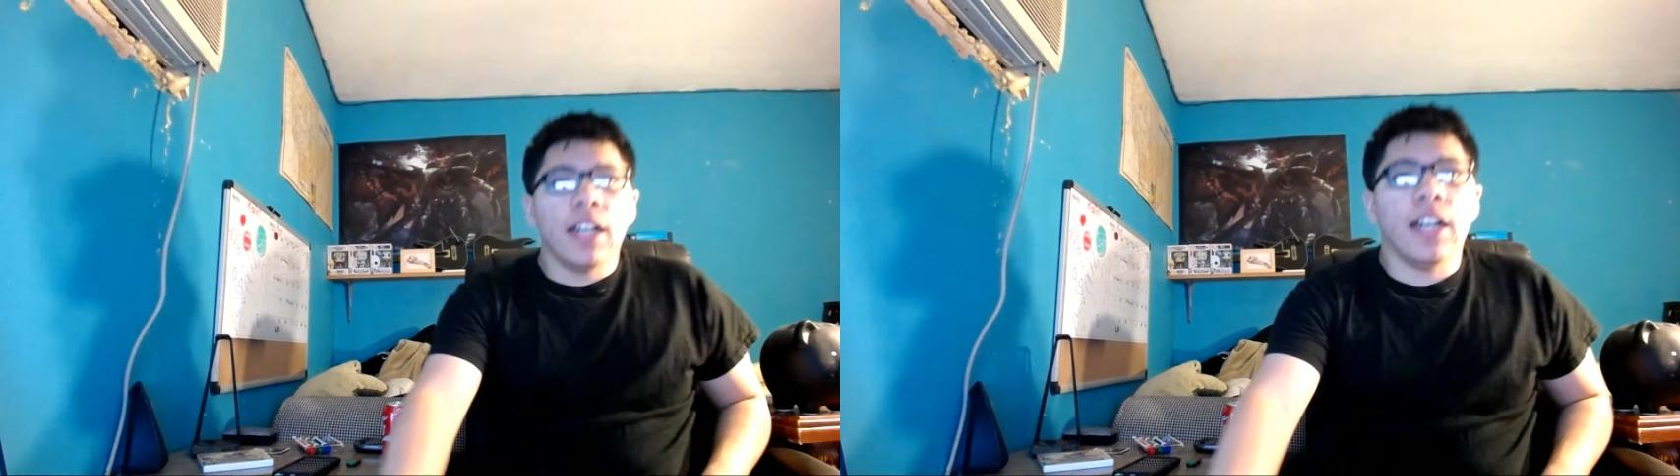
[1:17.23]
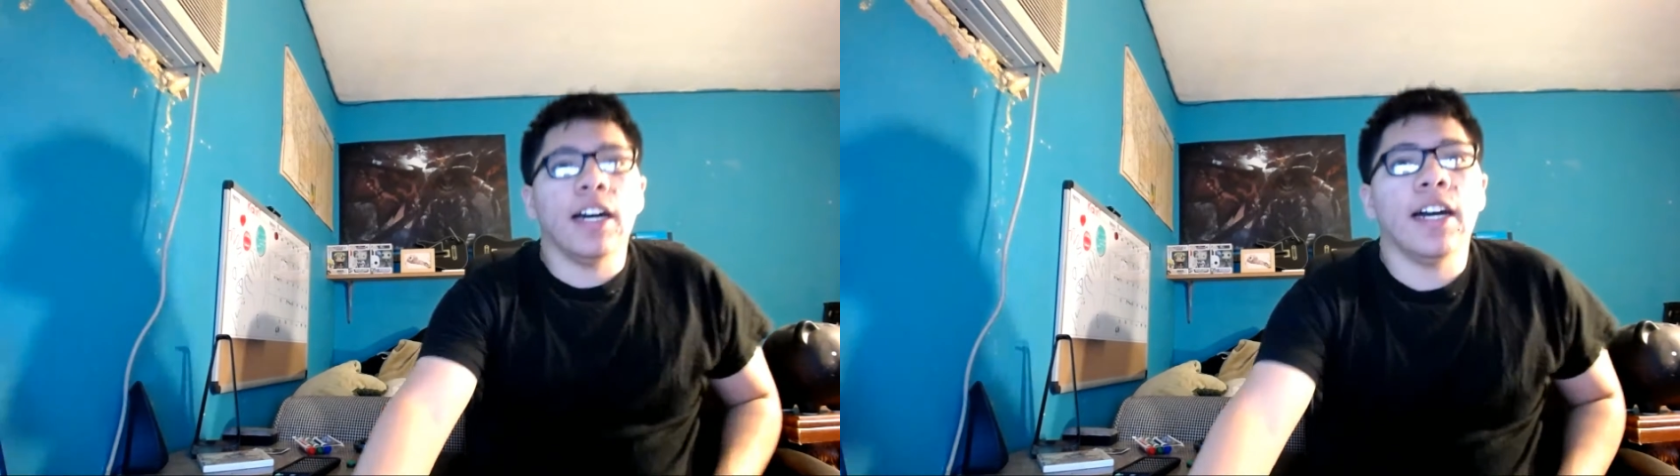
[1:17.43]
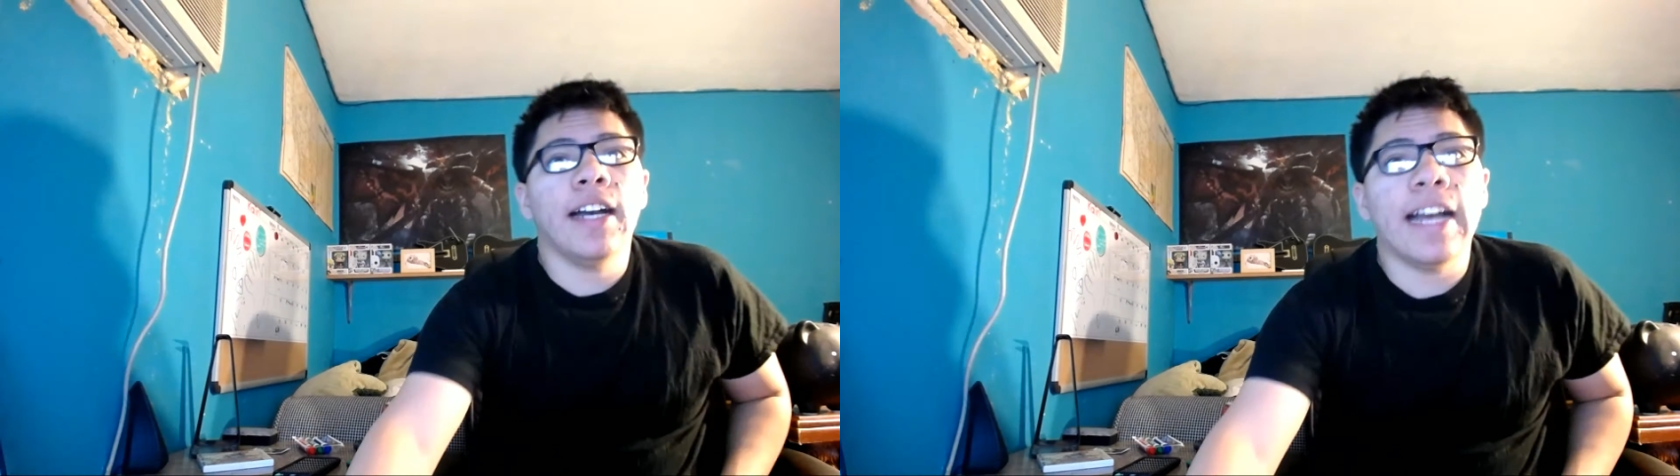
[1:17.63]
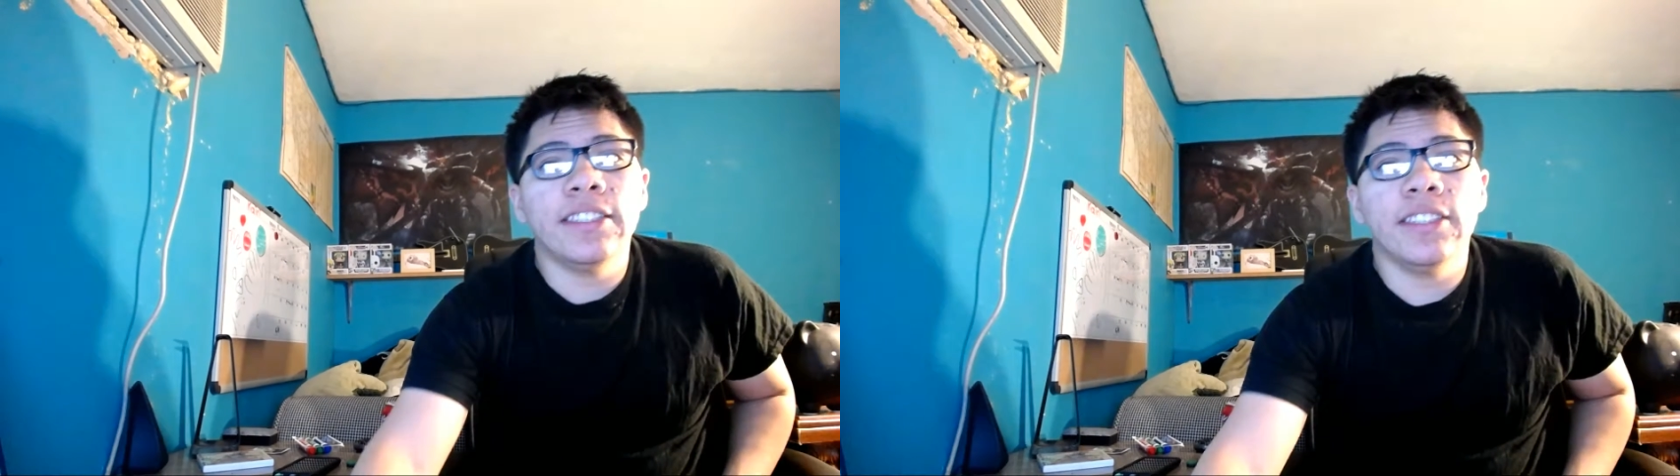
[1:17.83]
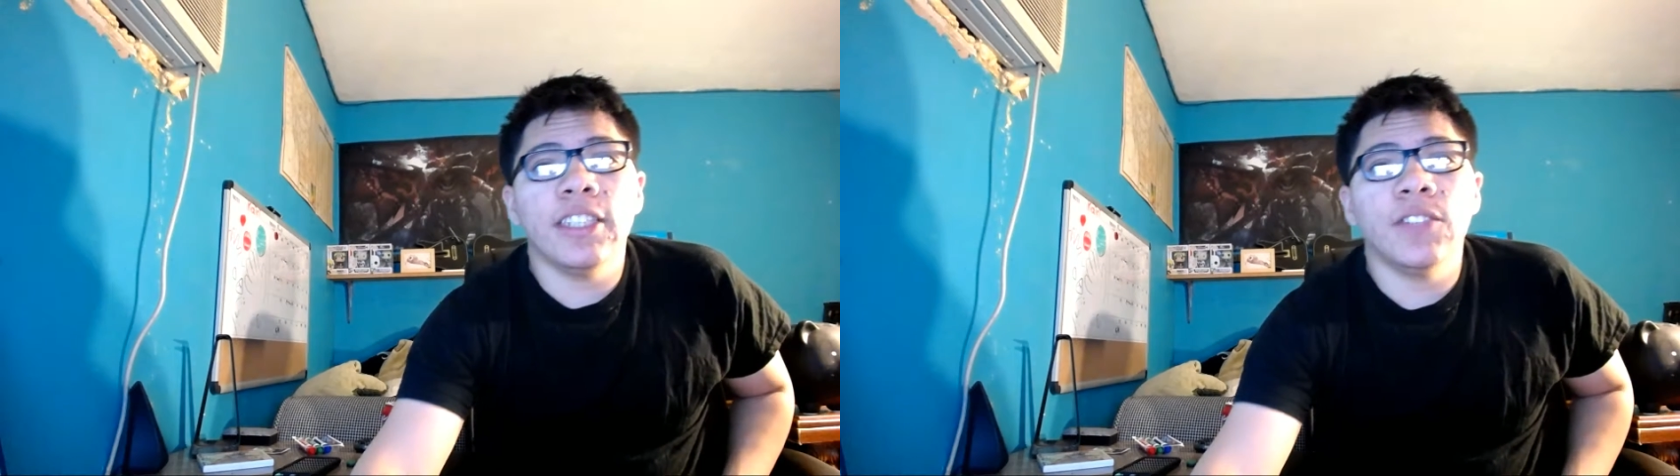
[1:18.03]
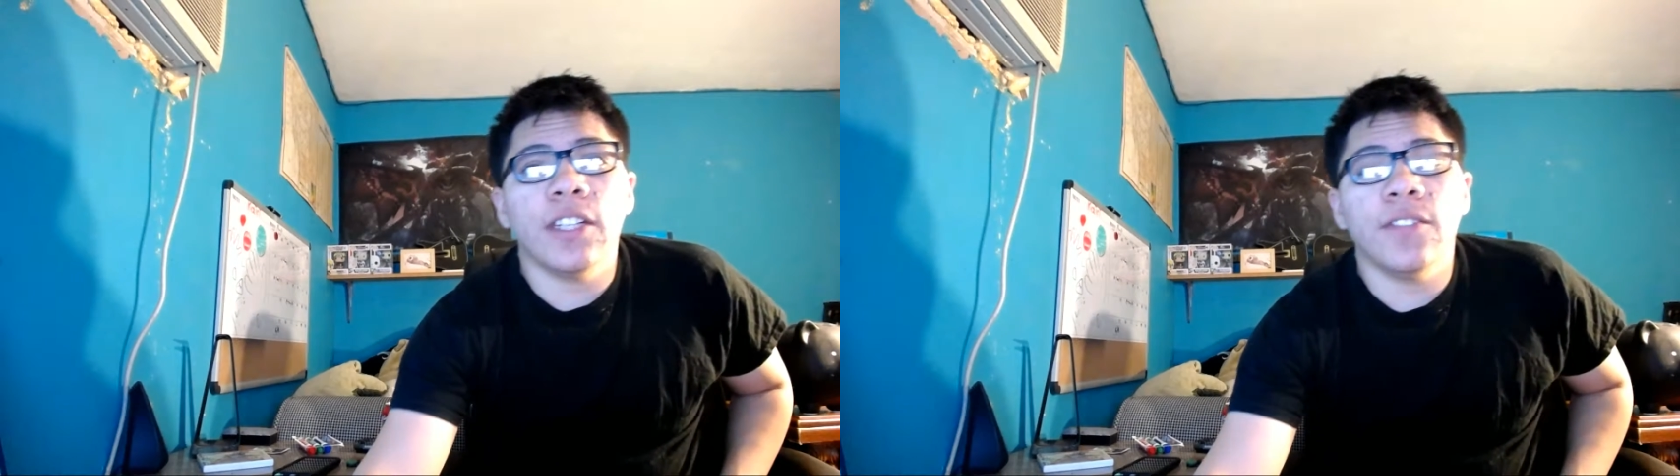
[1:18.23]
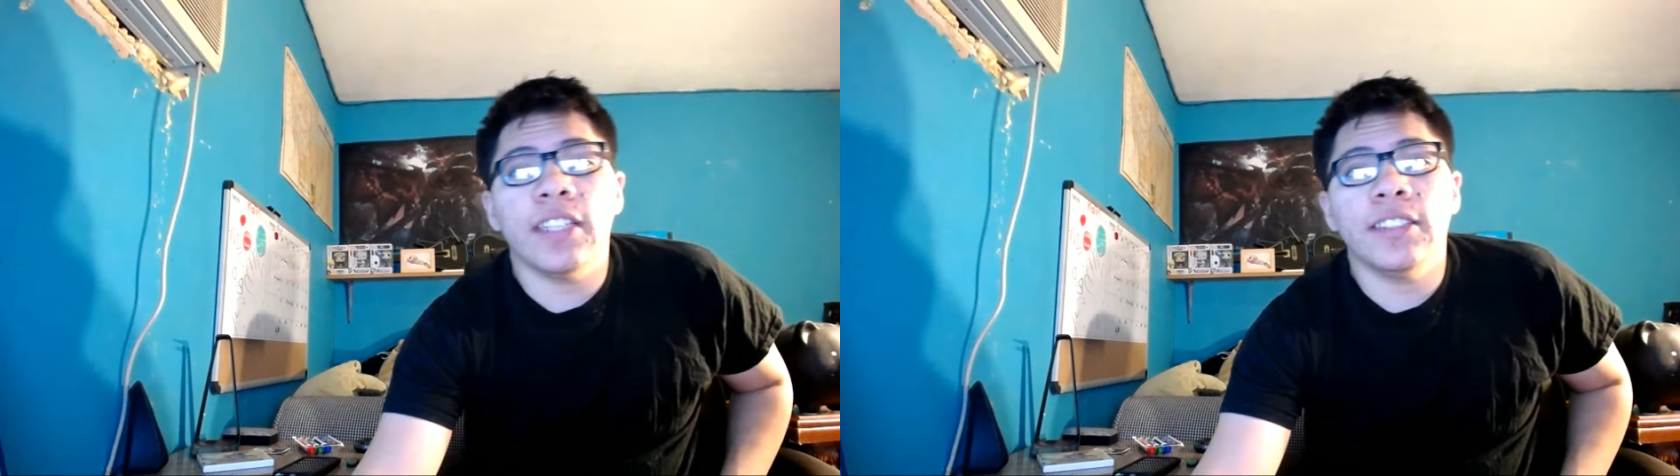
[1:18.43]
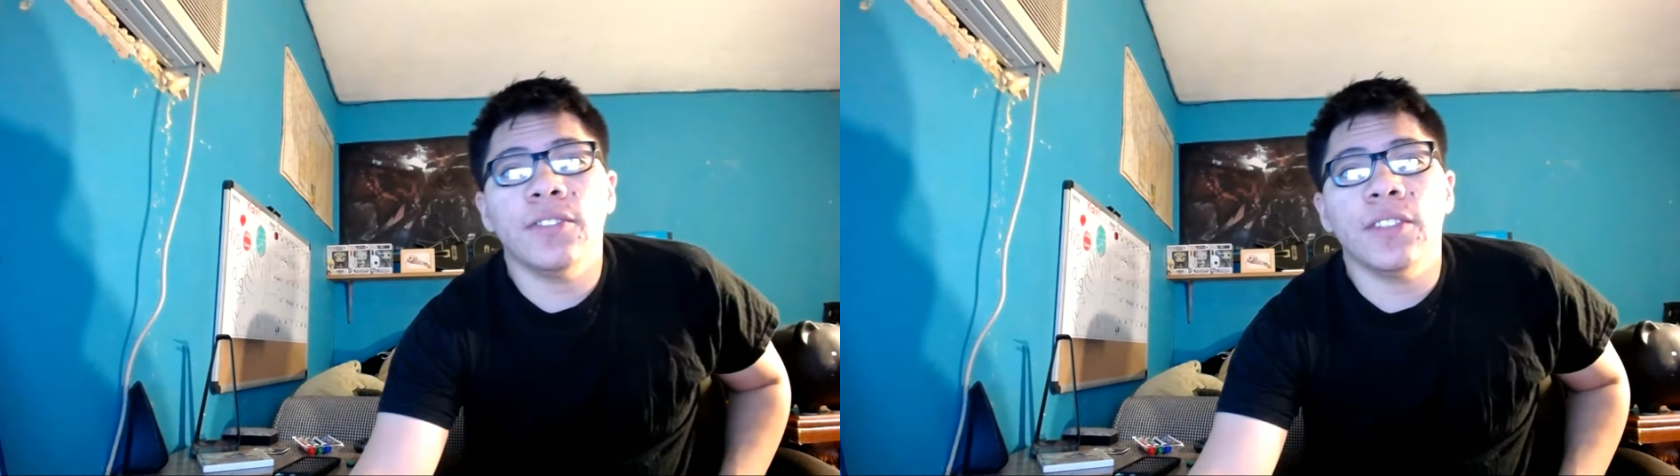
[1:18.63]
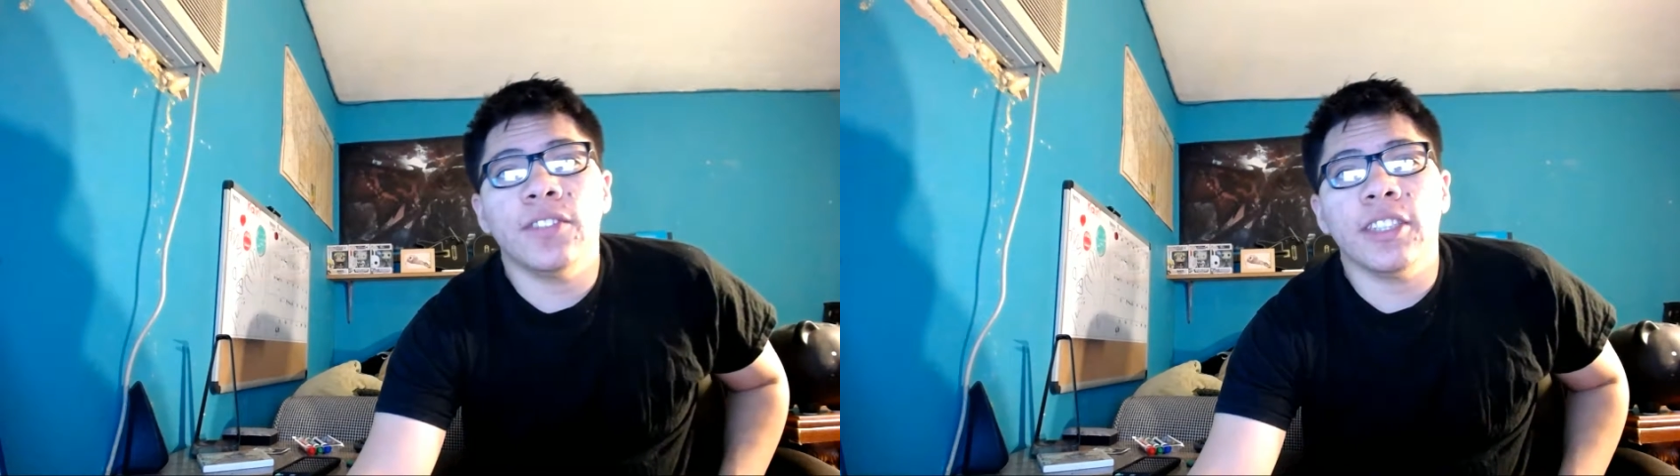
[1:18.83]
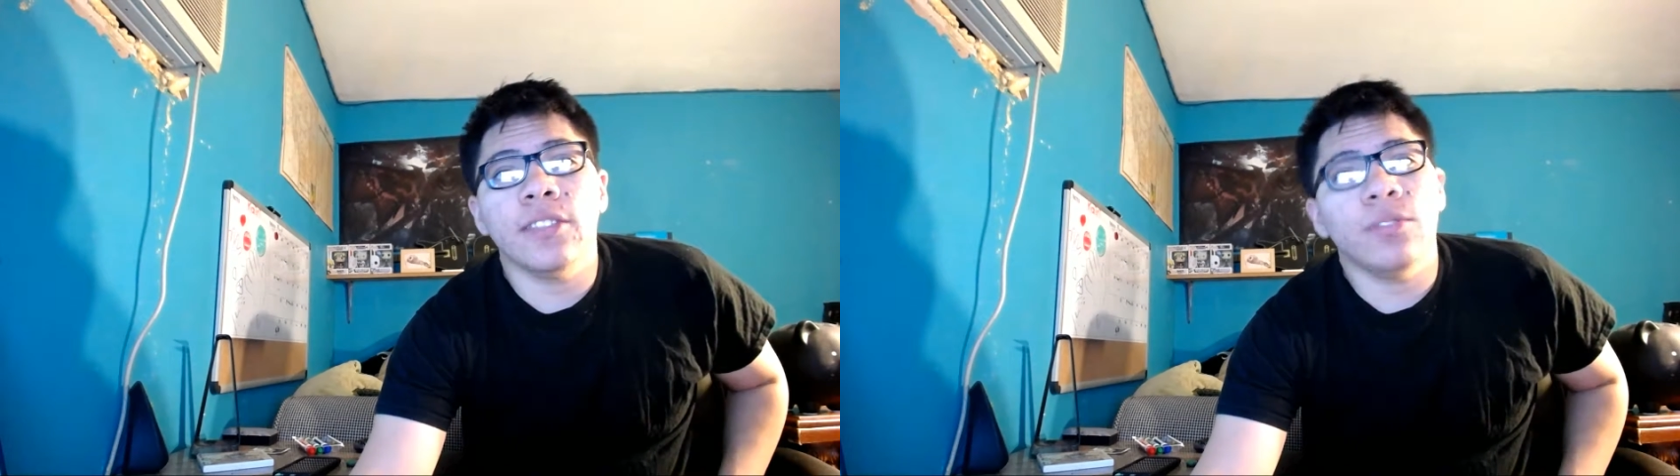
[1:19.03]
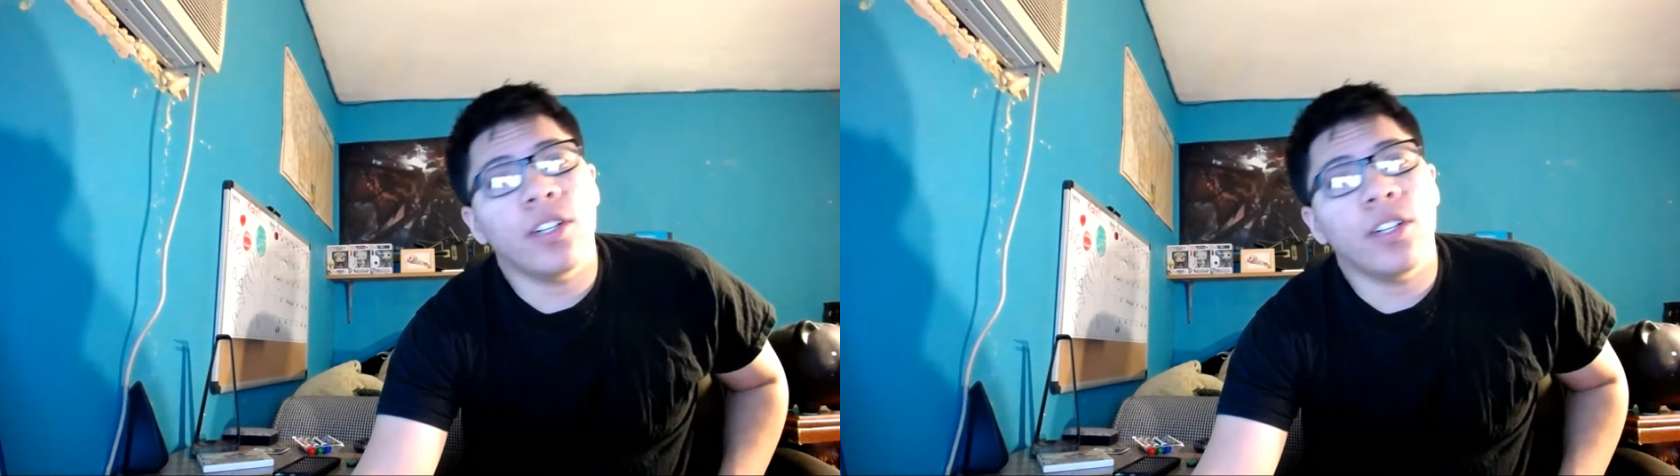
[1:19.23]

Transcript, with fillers: At today's Final Fantasy 15,